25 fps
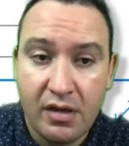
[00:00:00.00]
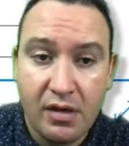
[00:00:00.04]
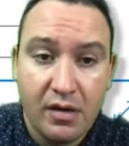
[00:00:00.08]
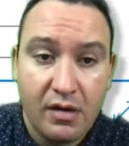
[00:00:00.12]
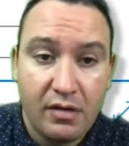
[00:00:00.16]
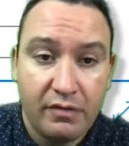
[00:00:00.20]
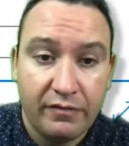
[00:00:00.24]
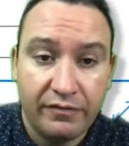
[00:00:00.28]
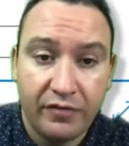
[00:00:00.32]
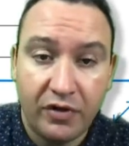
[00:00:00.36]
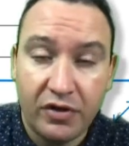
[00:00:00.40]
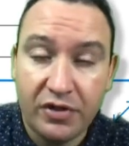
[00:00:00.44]

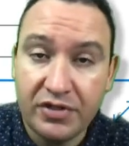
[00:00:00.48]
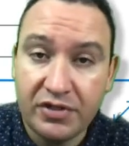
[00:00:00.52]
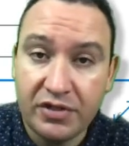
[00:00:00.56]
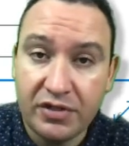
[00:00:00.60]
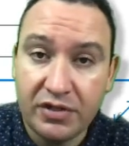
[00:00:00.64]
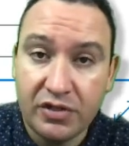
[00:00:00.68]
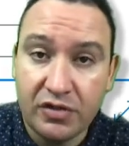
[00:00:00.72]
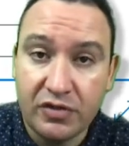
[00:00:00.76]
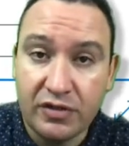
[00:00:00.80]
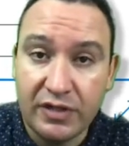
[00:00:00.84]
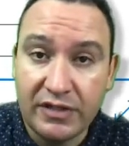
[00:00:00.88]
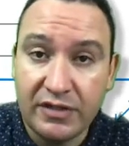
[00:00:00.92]
First,
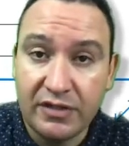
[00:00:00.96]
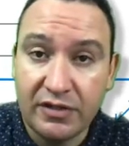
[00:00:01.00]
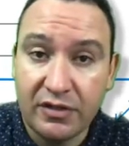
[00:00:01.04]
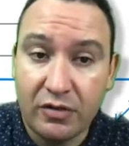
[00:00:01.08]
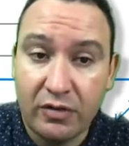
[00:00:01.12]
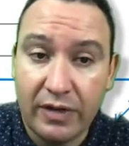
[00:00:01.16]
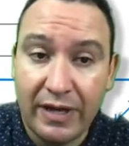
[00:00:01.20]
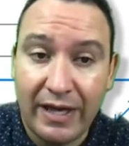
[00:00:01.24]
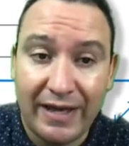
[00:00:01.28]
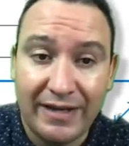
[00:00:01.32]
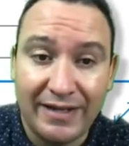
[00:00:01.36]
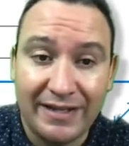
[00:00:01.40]
you need to go
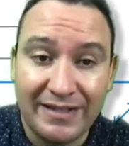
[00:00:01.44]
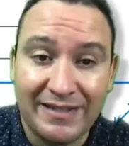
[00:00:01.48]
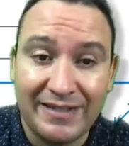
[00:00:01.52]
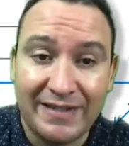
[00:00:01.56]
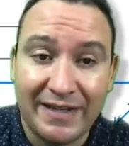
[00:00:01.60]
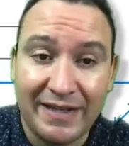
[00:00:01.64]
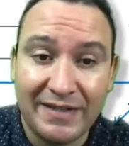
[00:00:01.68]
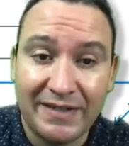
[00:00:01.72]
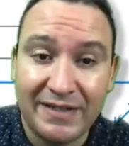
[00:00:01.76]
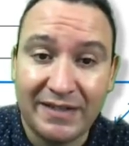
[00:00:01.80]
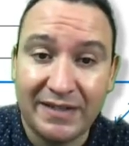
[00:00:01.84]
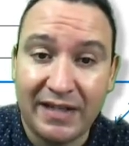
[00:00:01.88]
ahead and
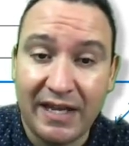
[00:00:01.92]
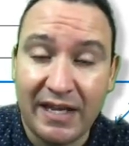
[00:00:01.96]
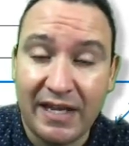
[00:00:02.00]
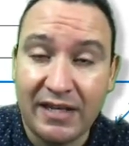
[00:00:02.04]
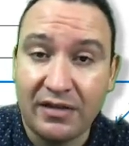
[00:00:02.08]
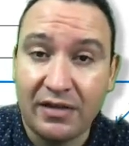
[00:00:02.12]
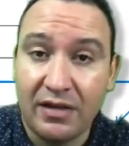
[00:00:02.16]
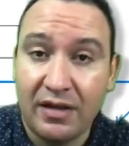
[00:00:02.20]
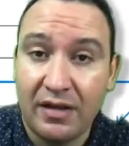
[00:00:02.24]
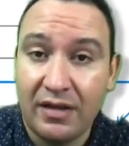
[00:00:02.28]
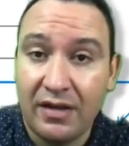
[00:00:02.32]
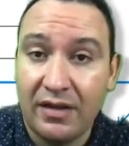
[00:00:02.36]
designate
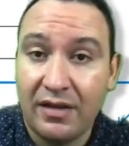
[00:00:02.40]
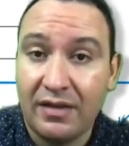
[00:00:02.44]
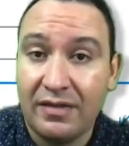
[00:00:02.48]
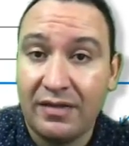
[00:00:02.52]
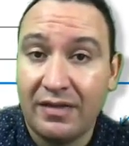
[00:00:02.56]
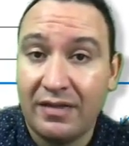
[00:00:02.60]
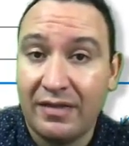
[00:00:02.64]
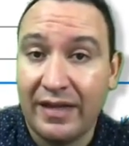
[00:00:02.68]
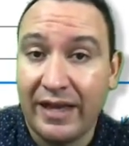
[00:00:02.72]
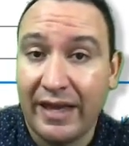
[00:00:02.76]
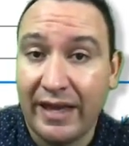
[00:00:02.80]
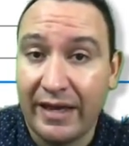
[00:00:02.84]

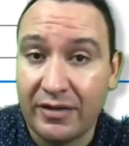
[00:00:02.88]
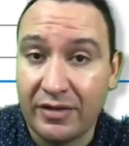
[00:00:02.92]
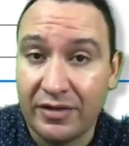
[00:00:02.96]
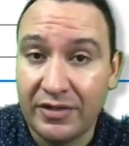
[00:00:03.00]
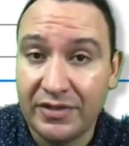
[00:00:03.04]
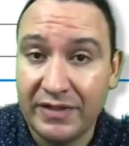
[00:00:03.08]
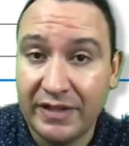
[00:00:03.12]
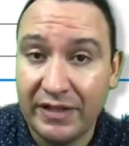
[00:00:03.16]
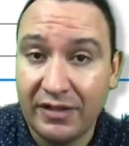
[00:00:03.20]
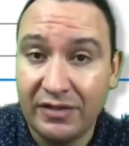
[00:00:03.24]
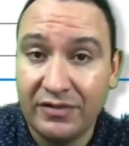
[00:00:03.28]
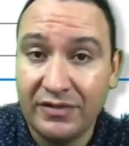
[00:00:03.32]
the header
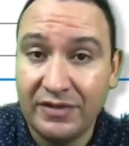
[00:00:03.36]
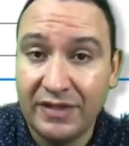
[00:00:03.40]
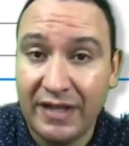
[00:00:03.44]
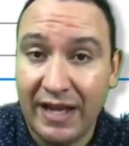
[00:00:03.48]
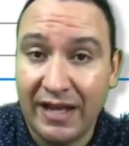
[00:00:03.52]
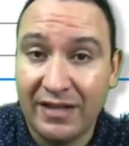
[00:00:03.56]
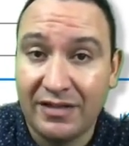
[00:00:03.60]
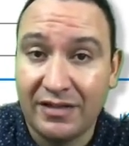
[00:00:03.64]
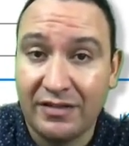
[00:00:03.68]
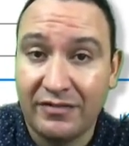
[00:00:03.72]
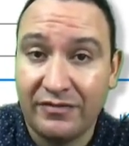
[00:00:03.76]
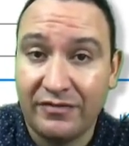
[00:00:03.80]
cells
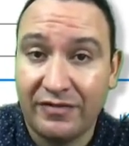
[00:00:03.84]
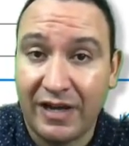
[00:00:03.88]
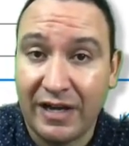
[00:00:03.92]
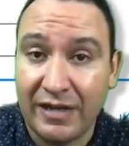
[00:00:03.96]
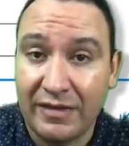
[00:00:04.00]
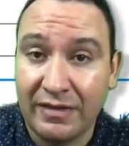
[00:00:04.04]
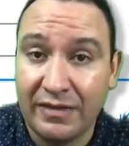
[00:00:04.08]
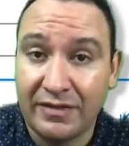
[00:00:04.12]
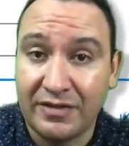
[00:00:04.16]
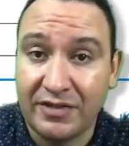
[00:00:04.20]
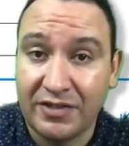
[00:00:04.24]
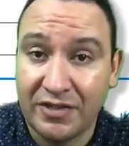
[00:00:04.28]
and define
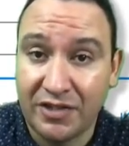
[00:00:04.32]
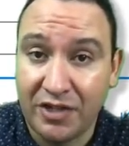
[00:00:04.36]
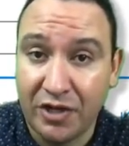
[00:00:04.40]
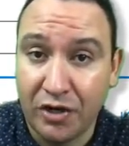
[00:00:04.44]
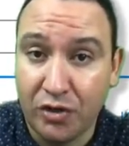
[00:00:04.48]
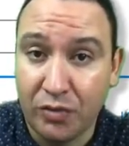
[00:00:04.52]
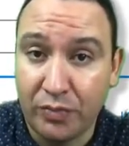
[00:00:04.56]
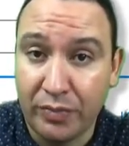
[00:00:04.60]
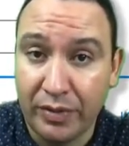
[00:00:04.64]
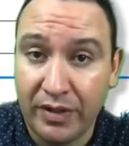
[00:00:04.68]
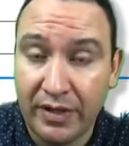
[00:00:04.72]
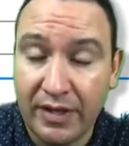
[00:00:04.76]
the
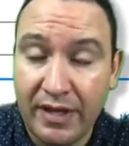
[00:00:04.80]
scope.